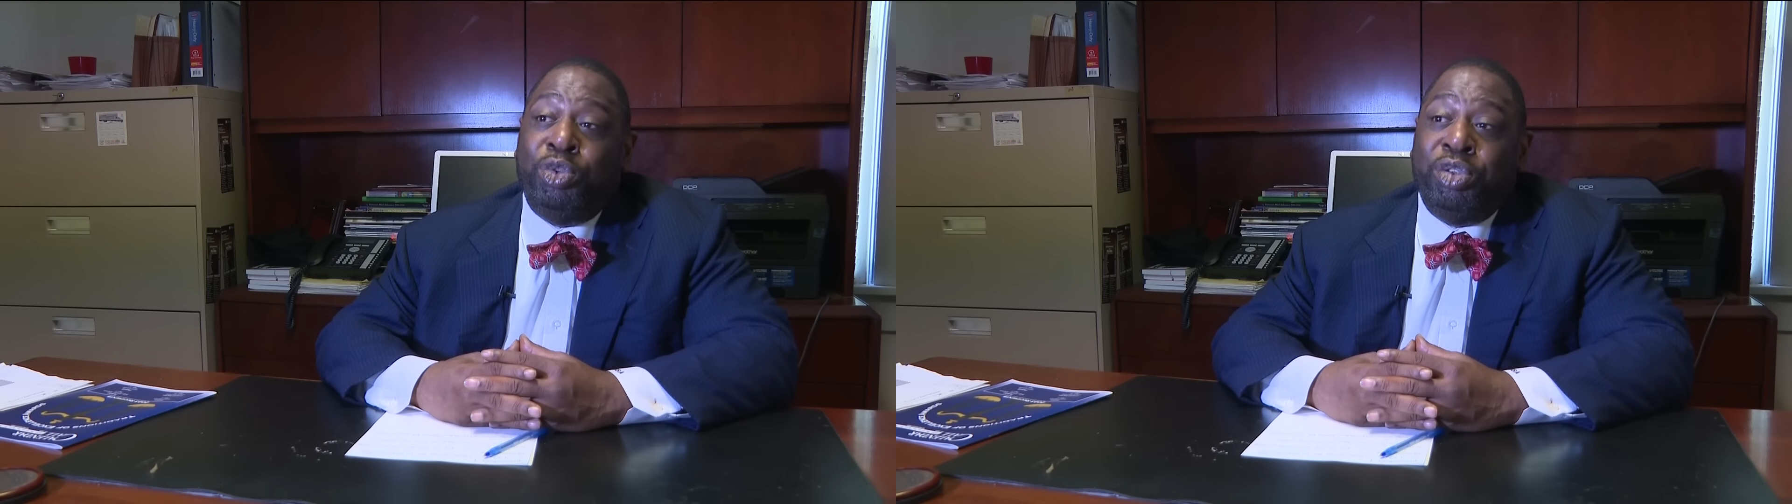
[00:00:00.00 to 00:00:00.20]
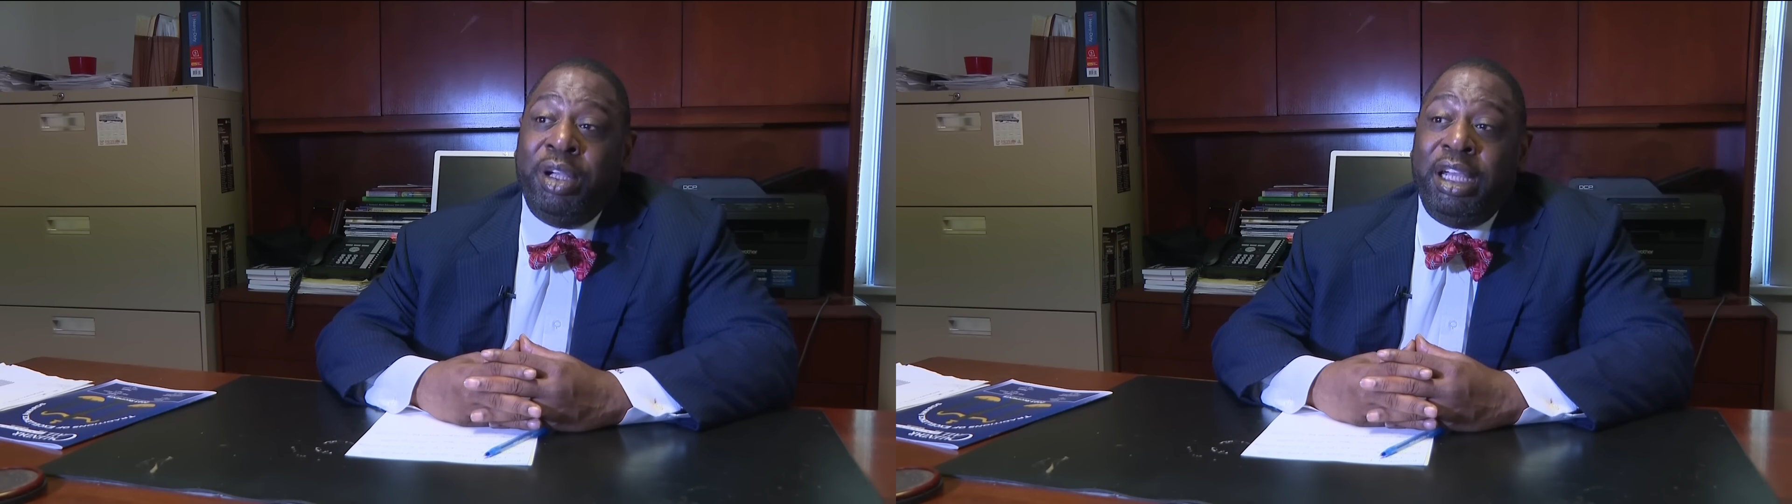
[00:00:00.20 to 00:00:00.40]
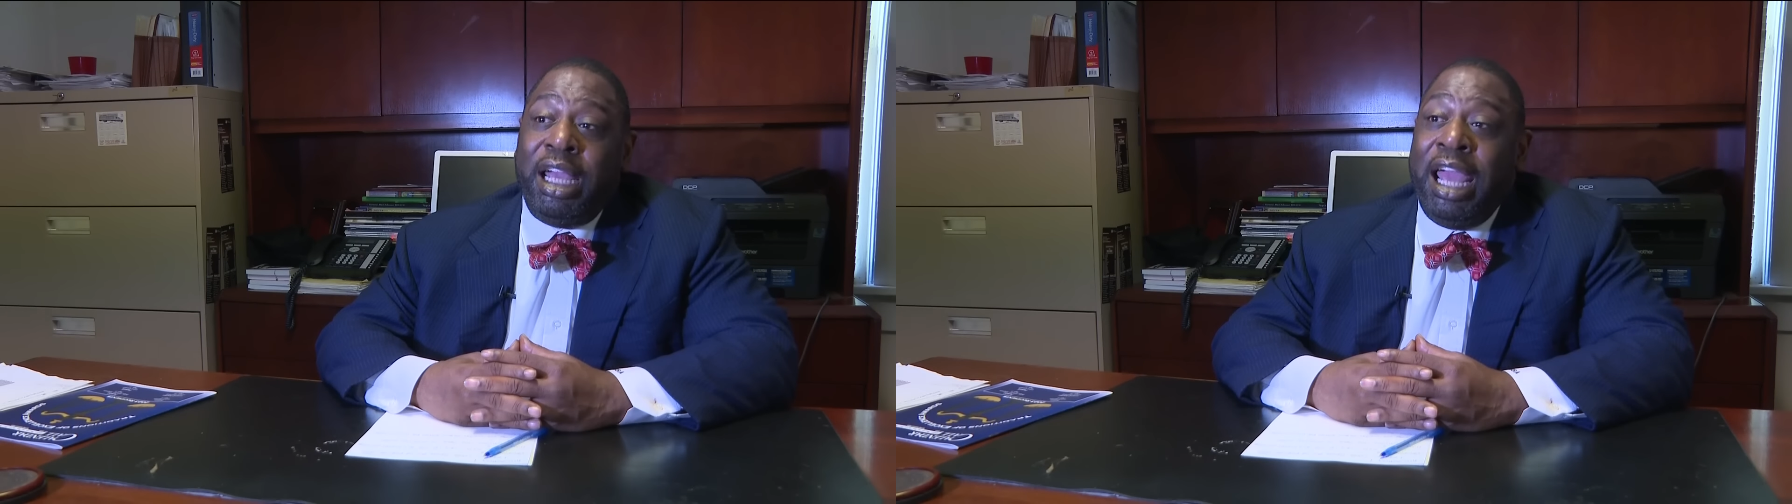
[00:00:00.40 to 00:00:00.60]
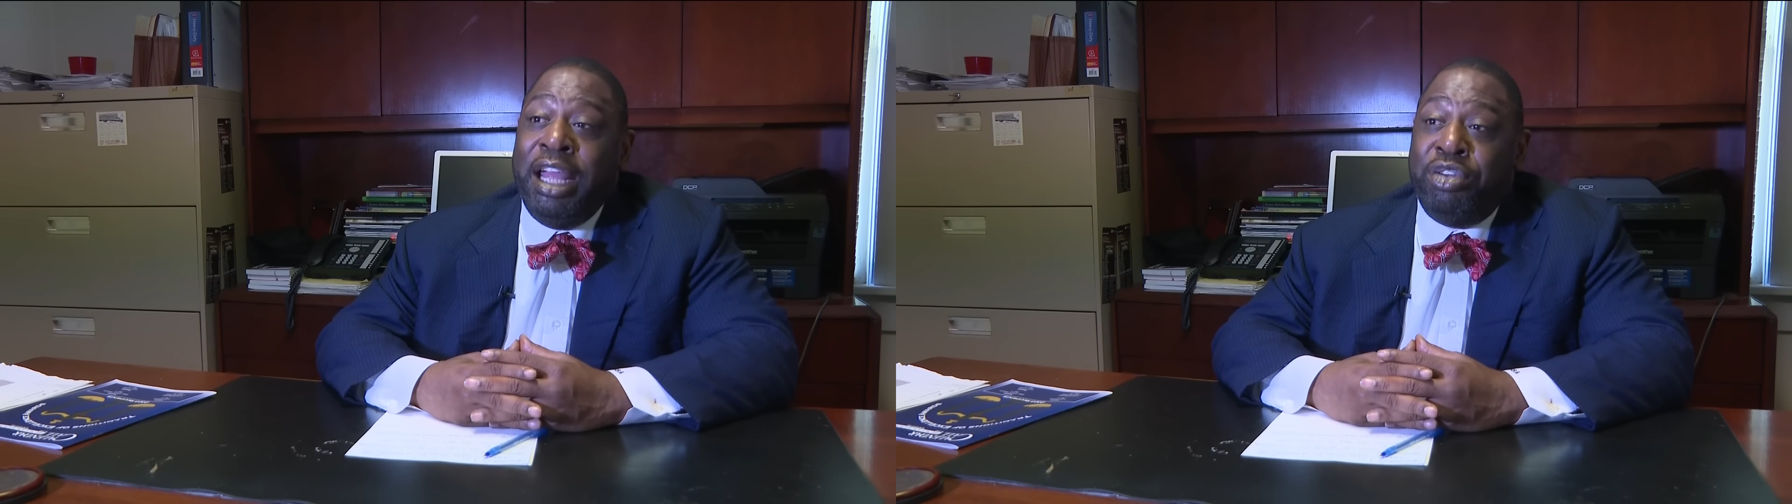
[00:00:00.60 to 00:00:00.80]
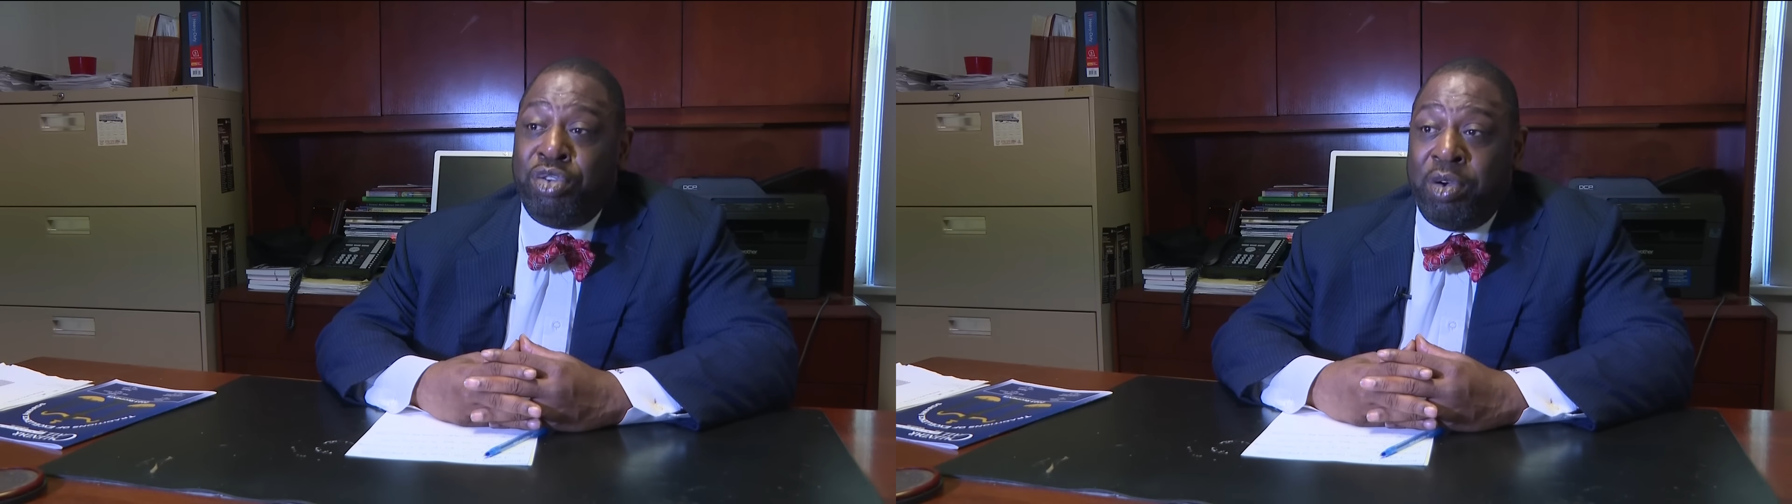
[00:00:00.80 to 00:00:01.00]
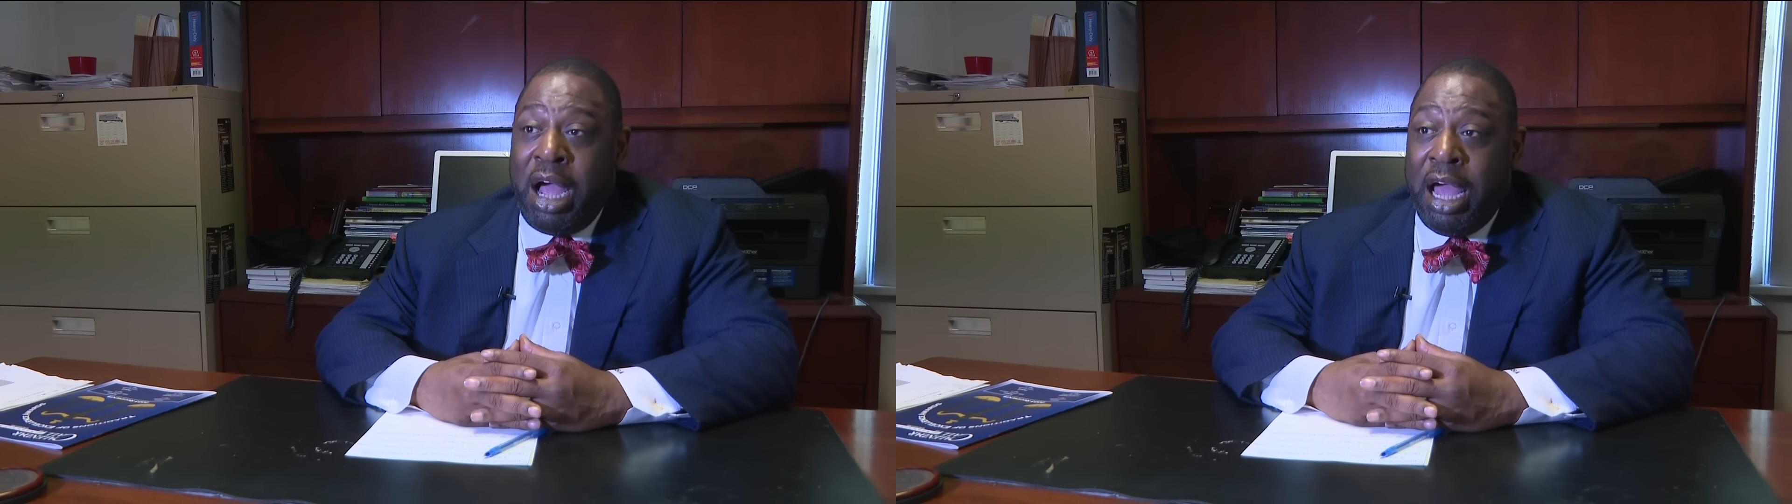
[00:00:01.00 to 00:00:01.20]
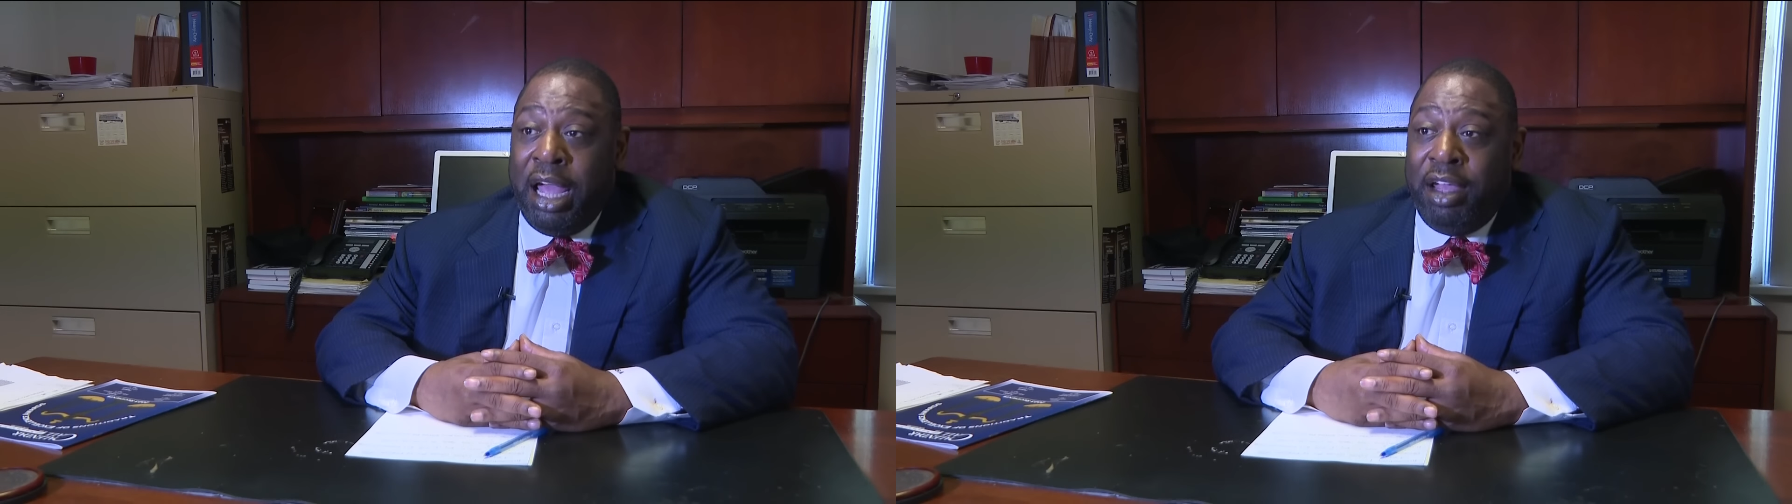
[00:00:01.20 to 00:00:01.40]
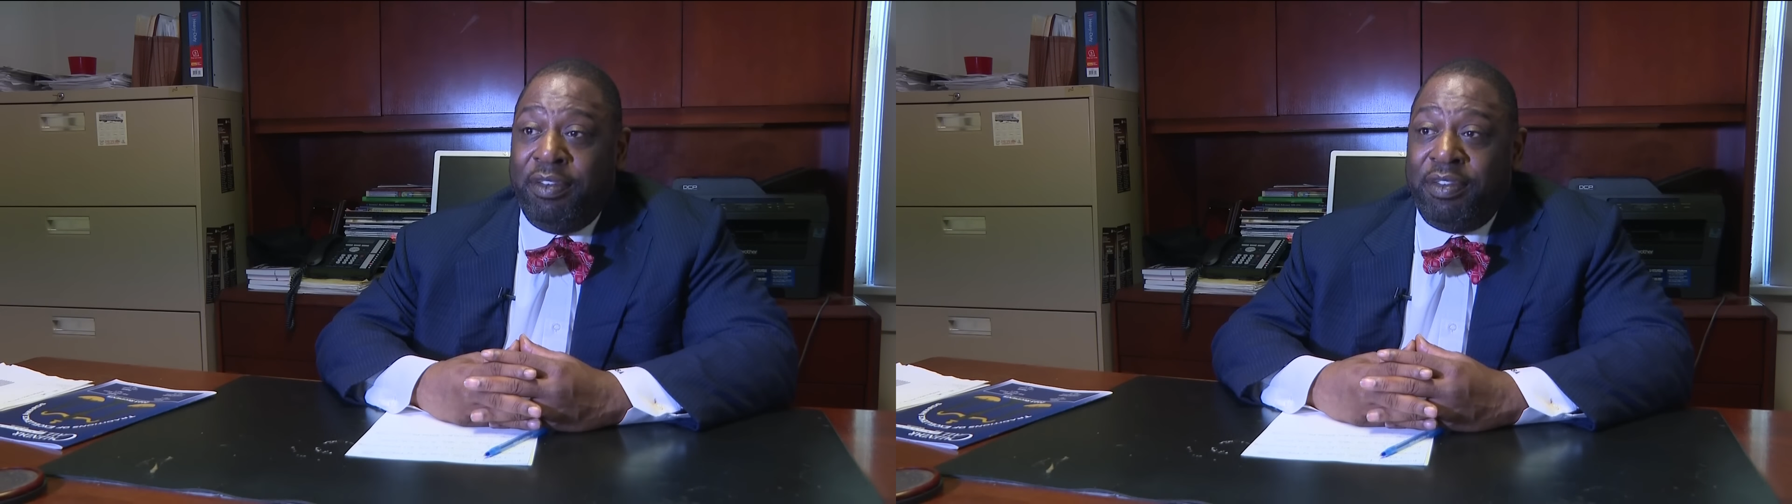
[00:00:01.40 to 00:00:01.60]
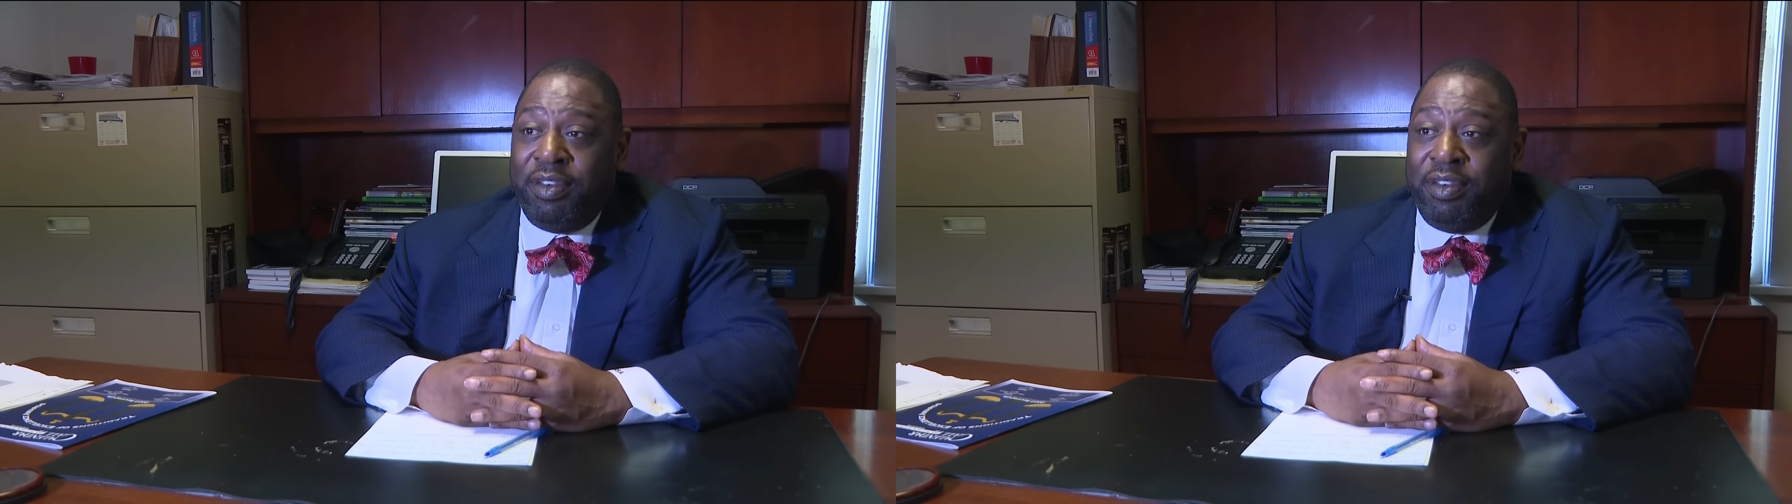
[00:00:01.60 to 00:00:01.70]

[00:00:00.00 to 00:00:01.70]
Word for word: drink and drive.